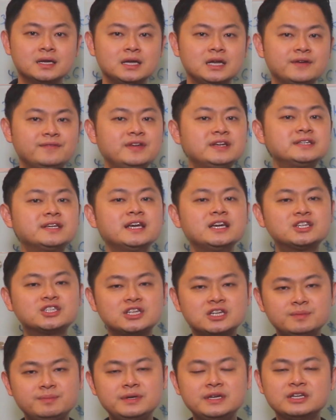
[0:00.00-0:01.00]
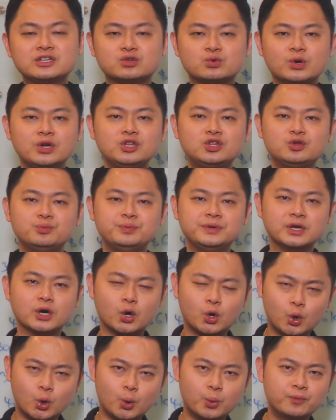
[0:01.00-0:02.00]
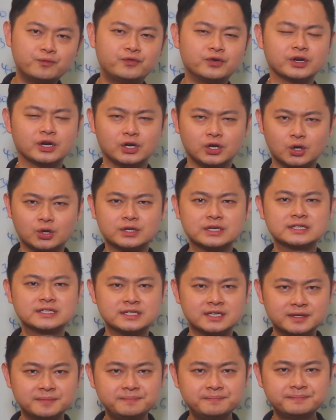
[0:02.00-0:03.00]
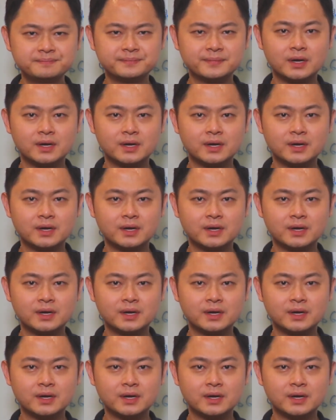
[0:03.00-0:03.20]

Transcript: if this HDB is going to be a home for the longer term